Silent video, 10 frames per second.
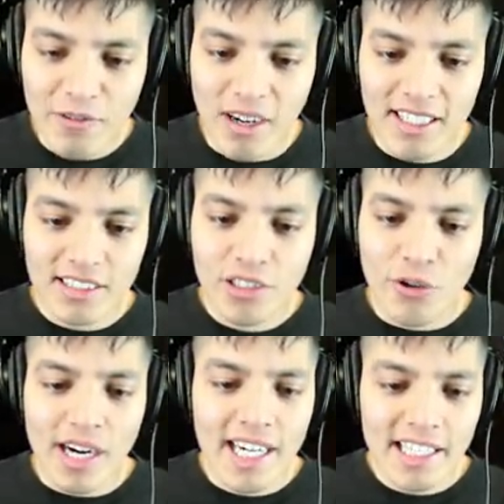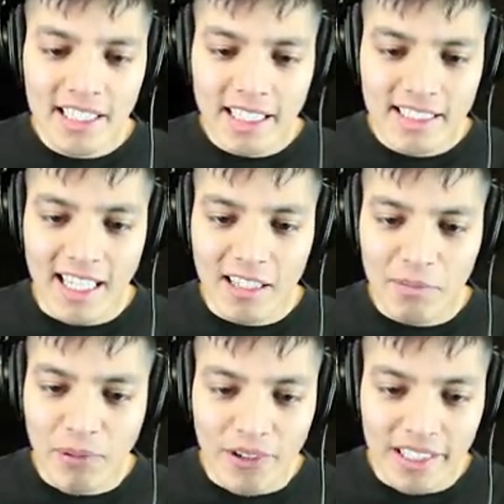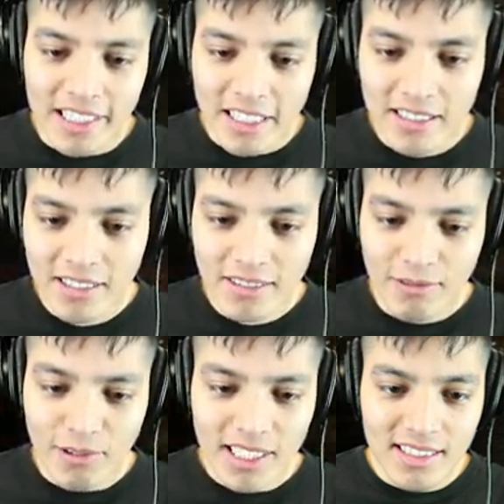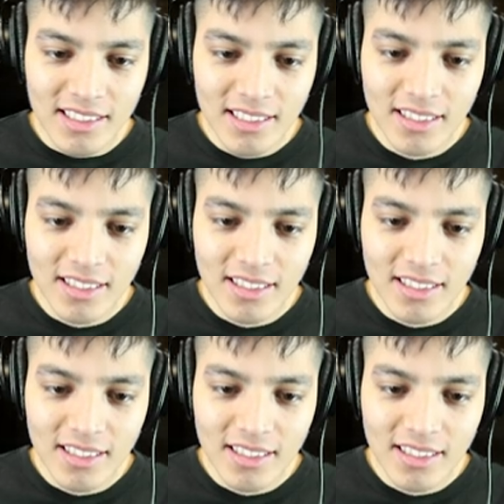Why is Granny teleporting? What?